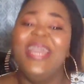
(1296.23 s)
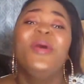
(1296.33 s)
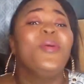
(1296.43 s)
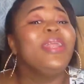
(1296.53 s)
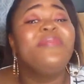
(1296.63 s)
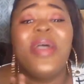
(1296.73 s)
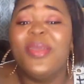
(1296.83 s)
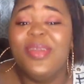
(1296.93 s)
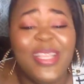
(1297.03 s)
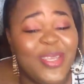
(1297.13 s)
Whatever
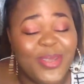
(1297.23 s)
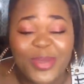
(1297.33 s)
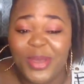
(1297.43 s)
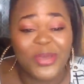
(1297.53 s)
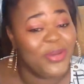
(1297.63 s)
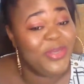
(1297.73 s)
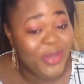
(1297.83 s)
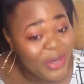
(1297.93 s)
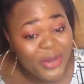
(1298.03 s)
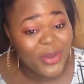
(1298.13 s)
you need to do, you
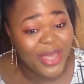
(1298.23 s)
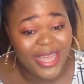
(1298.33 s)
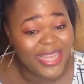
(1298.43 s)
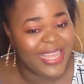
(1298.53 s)
do.